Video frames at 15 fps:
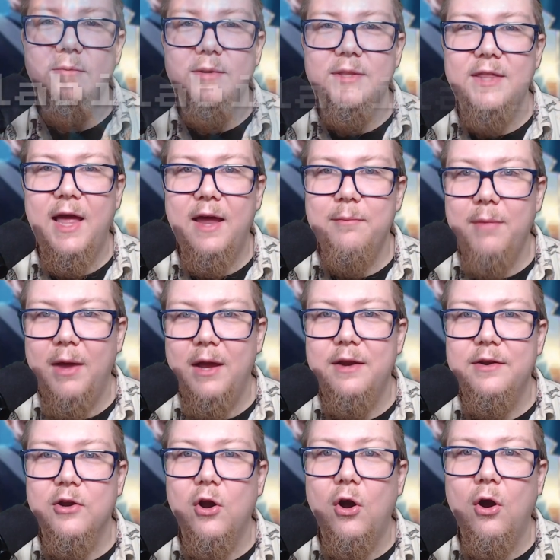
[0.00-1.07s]
with that in mind,
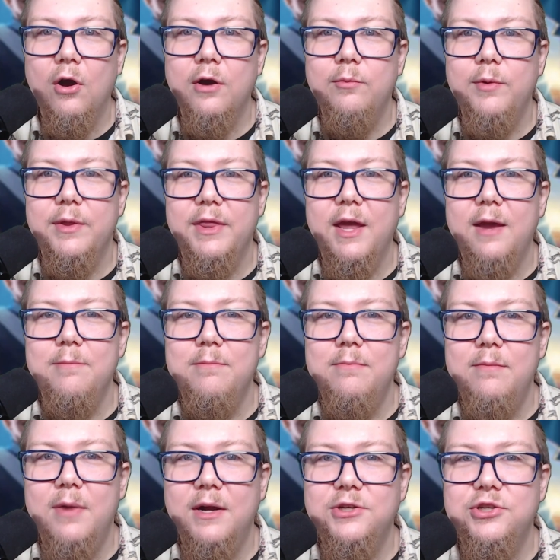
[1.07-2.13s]
a card with a
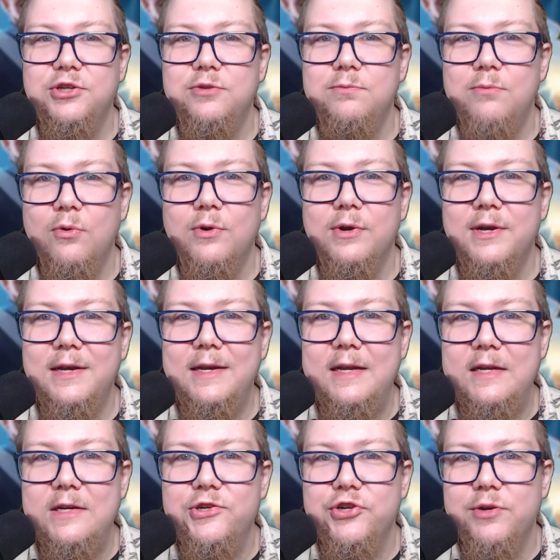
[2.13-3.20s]
much more
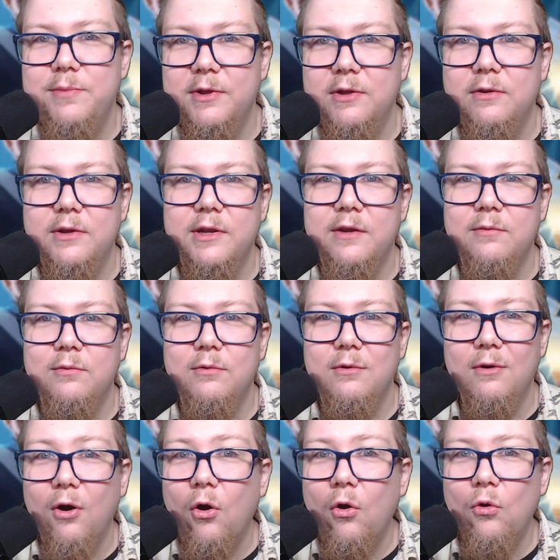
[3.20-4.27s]
niche ability will
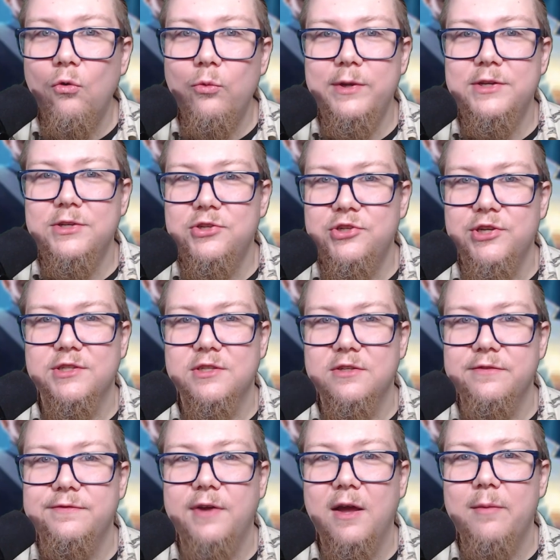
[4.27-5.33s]
always
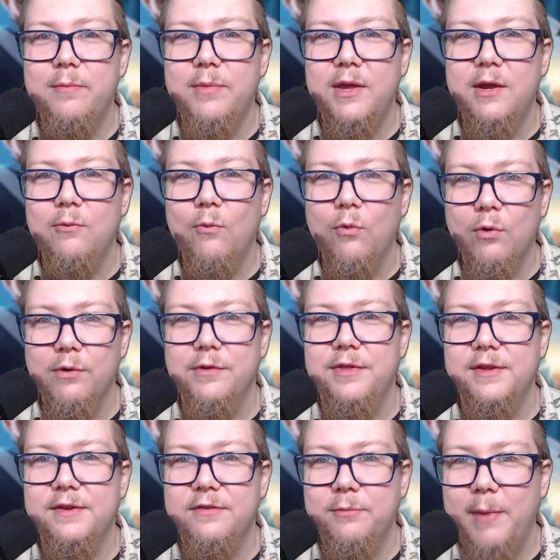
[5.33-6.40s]
justify being worth
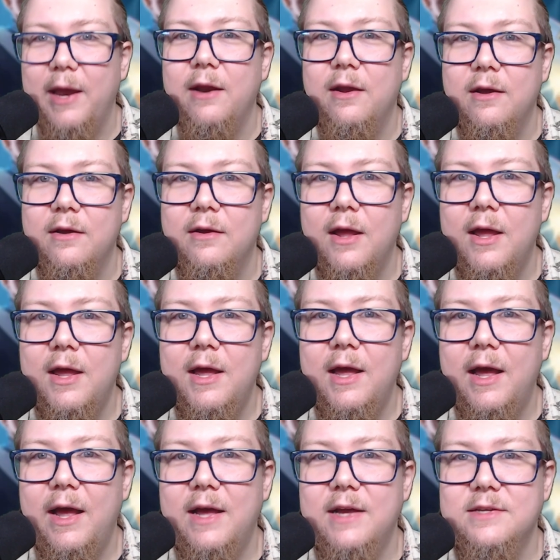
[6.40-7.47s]
its mana,
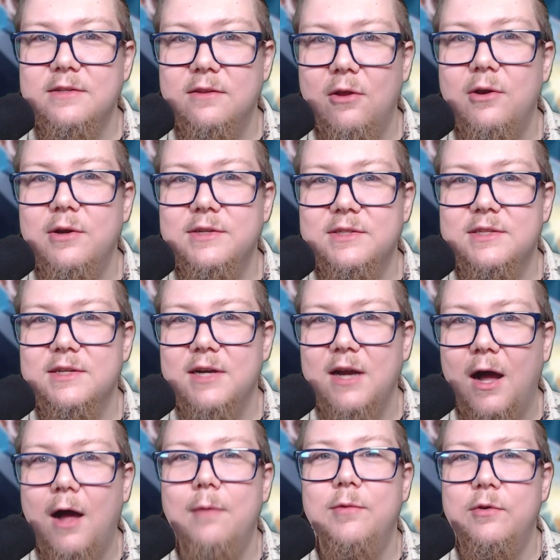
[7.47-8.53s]
as long as it's a
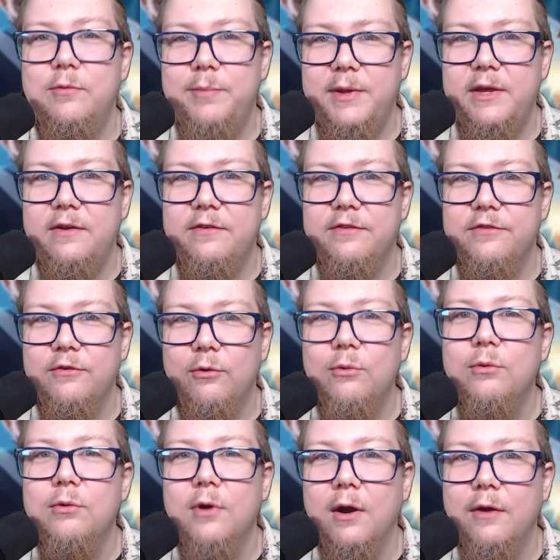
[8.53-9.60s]
combo piece
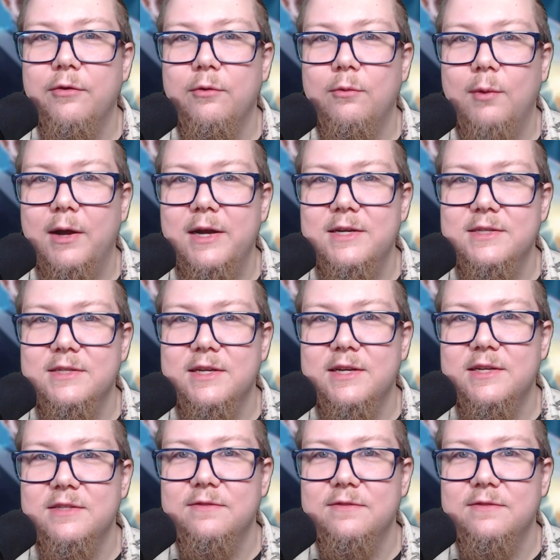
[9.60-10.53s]
or otherwise it is